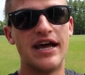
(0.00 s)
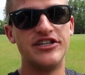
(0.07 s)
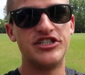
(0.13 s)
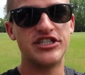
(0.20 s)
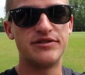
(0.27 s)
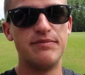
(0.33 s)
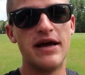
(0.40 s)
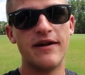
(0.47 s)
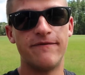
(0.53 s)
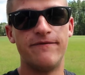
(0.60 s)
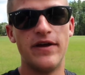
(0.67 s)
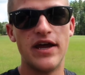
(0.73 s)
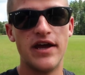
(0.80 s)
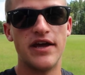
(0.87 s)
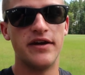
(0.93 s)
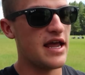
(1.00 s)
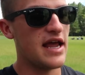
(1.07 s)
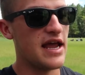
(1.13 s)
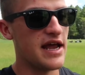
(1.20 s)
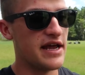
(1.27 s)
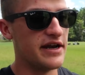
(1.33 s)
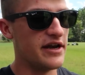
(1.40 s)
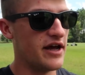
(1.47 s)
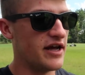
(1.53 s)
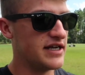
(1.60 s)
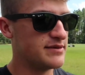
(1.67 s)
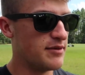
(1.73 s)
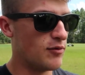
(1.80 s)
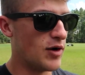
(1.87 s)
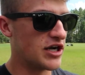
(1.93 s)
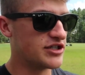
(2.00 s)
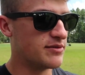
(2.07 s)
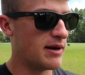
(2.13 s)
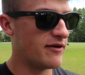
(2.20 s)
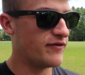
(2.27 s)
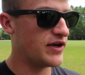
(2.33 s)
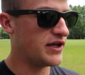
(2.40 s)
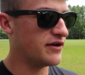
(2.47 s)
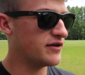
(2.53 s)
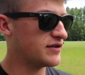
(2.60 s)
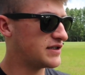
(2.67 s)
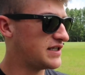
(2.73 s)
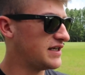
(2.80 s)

I just met a fan and uh, he's been watching my videos.